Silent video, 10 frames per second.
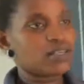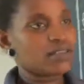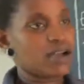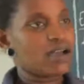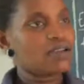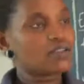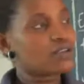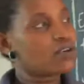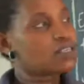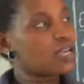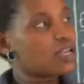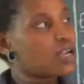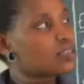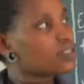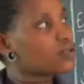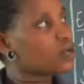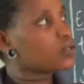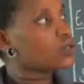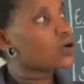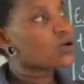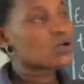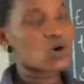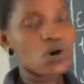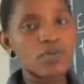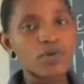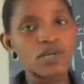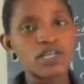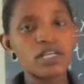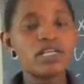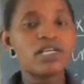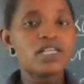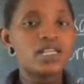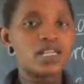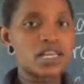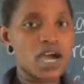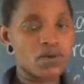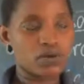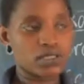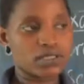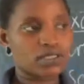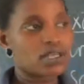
Yeah. So that is what we call common nouns.